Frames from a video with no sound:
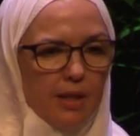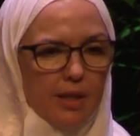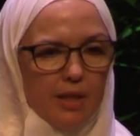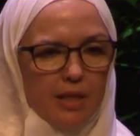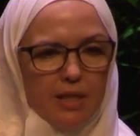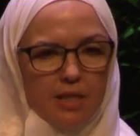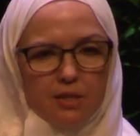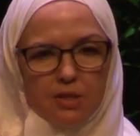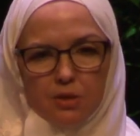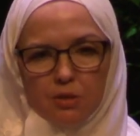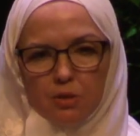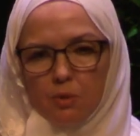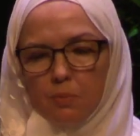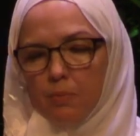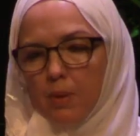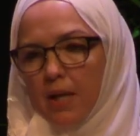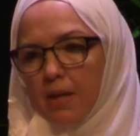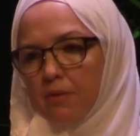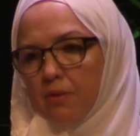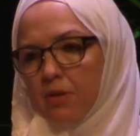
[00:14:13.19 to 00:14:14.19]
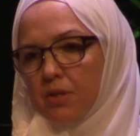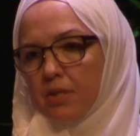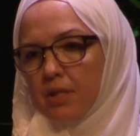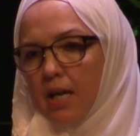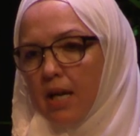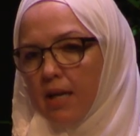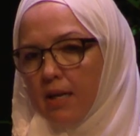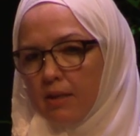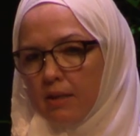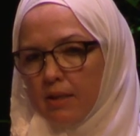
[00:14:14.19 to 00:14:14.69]
he stood by their
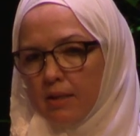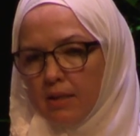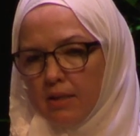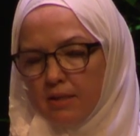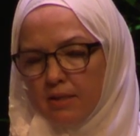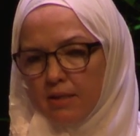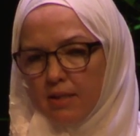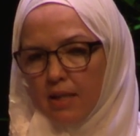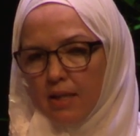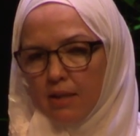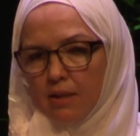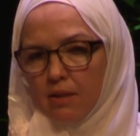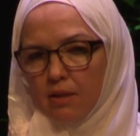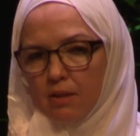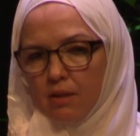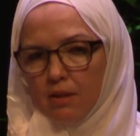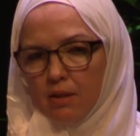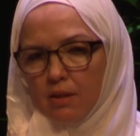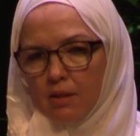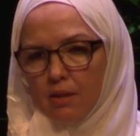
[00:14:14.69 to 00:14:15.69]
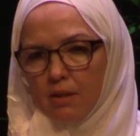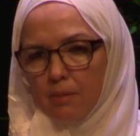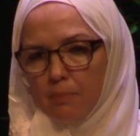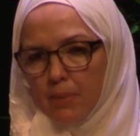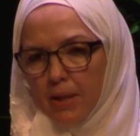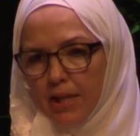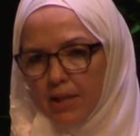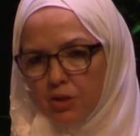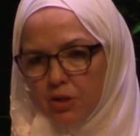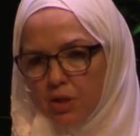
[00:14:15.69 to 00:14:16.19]
side and he said,
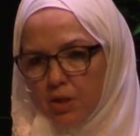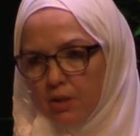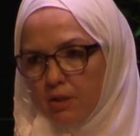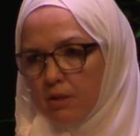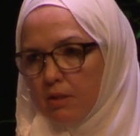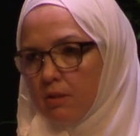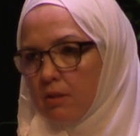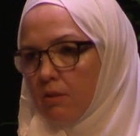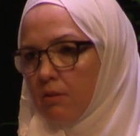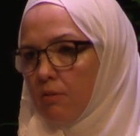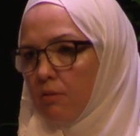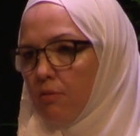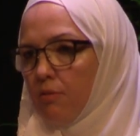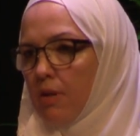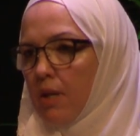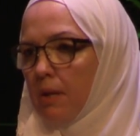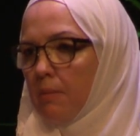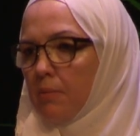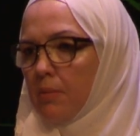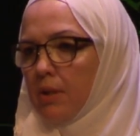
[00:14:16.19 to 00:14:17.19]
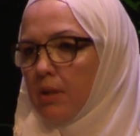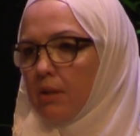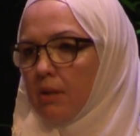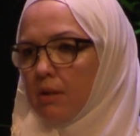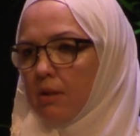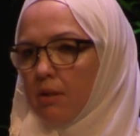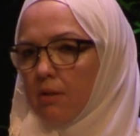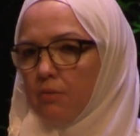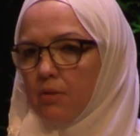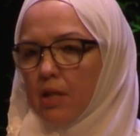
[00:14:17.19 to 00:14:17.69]
patience, family
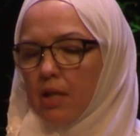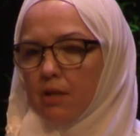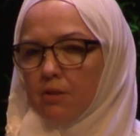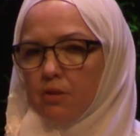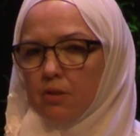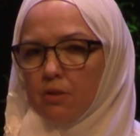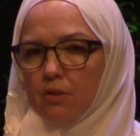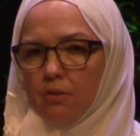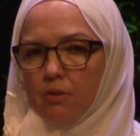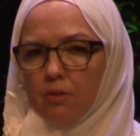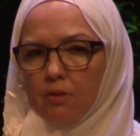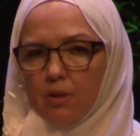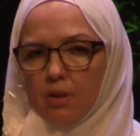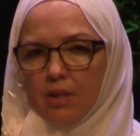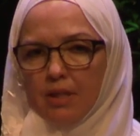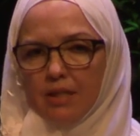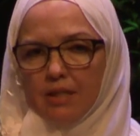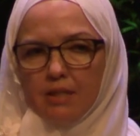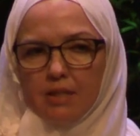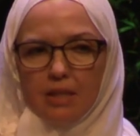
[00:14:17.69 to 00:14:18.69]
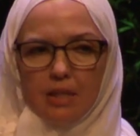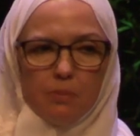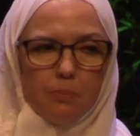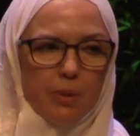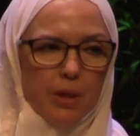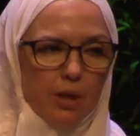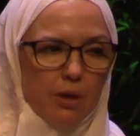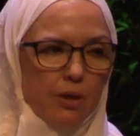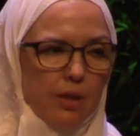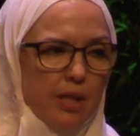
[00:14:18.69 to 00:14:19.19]
of Yasir, indeed
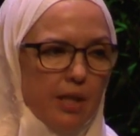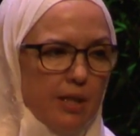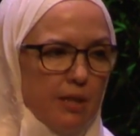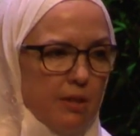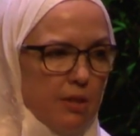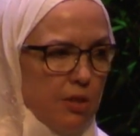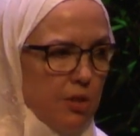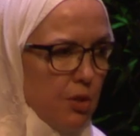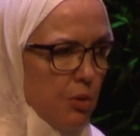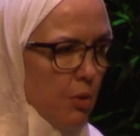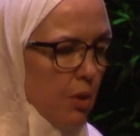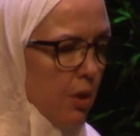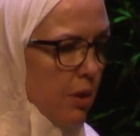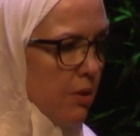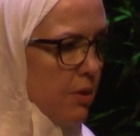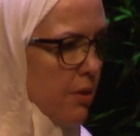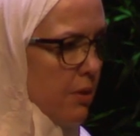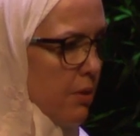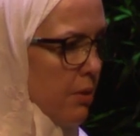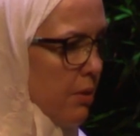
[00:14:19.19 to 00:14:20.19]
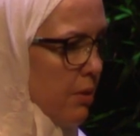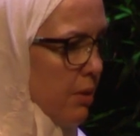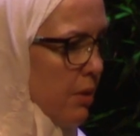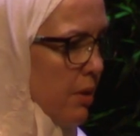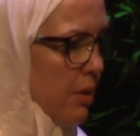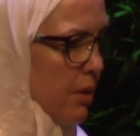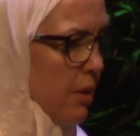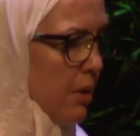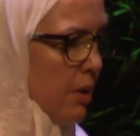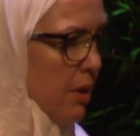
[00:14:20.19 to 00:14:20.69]
paradise is yours.
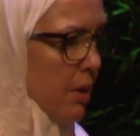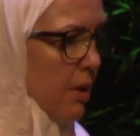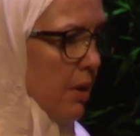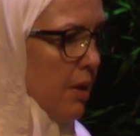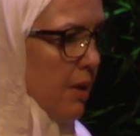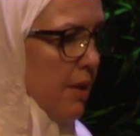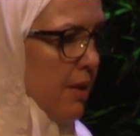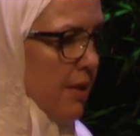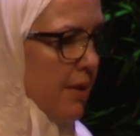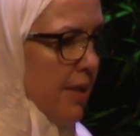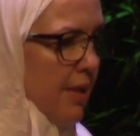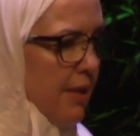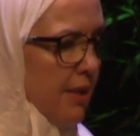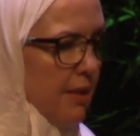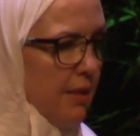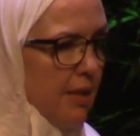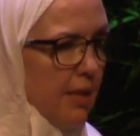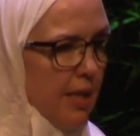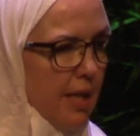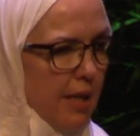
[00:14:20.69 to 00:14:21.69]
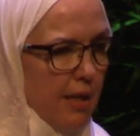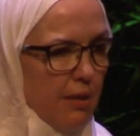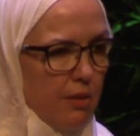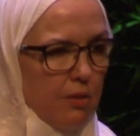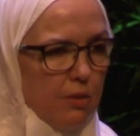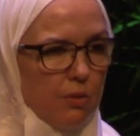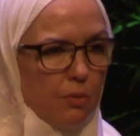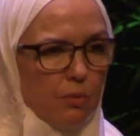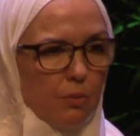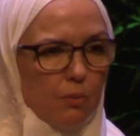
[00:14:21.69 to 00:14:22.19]
That in the
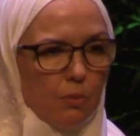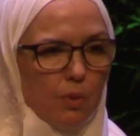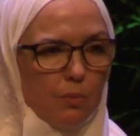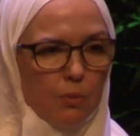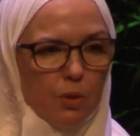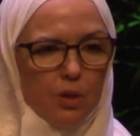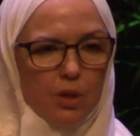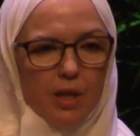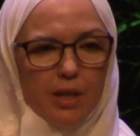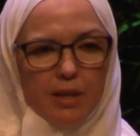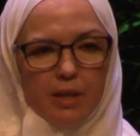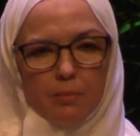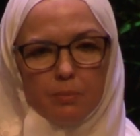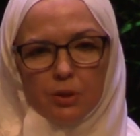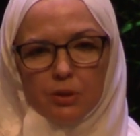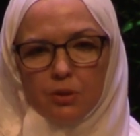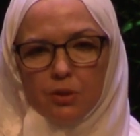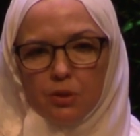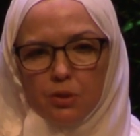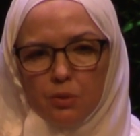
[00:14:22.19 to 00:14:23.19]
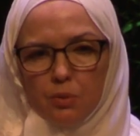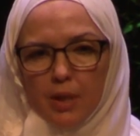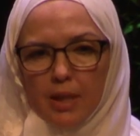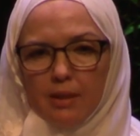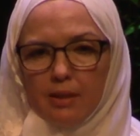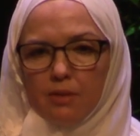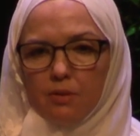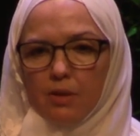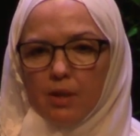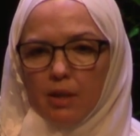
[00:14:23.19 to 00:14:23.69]
end, when we're not able to do
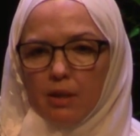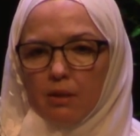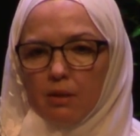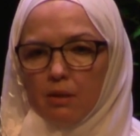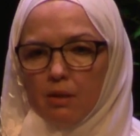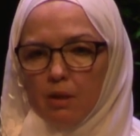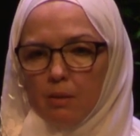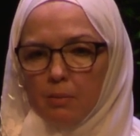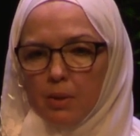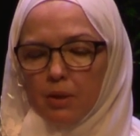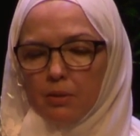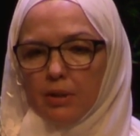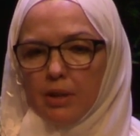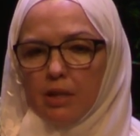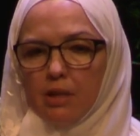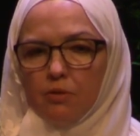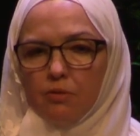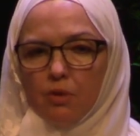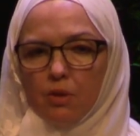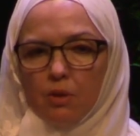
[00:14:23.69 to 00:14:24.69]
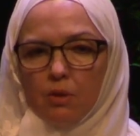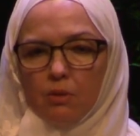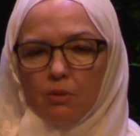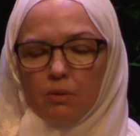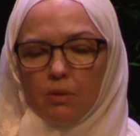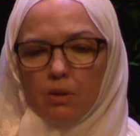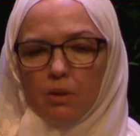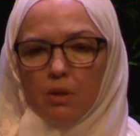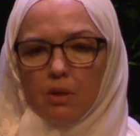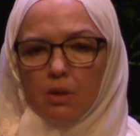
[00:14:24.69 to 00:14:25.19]
anything about
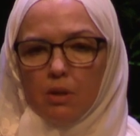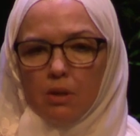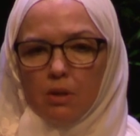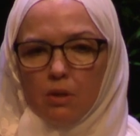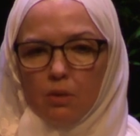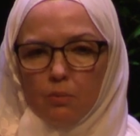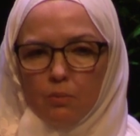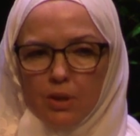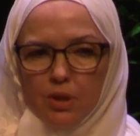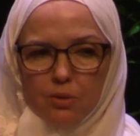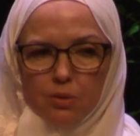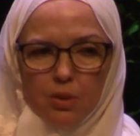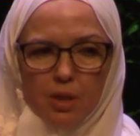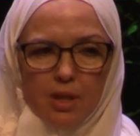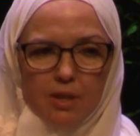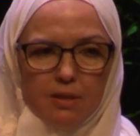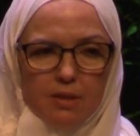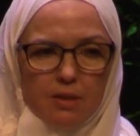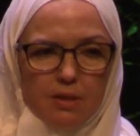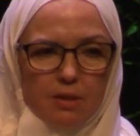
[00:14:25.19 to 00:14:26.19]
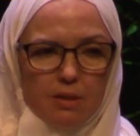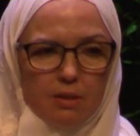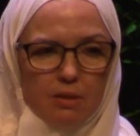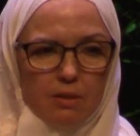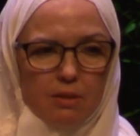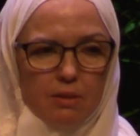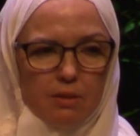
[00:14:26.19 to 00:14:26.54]
evil, we trust